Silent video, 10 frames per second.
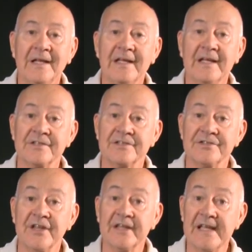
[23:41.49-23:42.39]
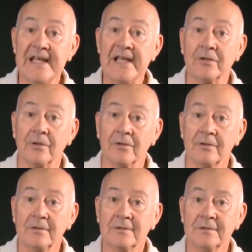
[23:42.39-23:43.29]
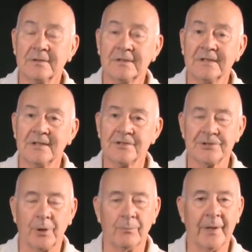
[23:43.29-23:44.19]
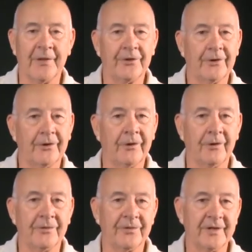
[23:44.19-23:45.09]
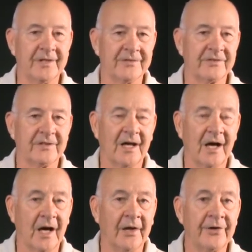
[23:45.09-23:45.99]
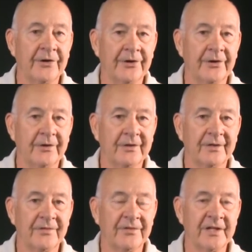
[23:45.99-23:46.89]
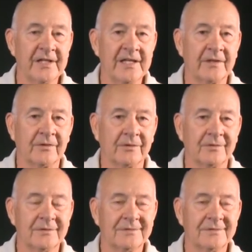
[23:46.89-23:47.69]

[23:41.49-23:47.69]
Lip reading: is the eagle. So Mother Earth is under the eagle.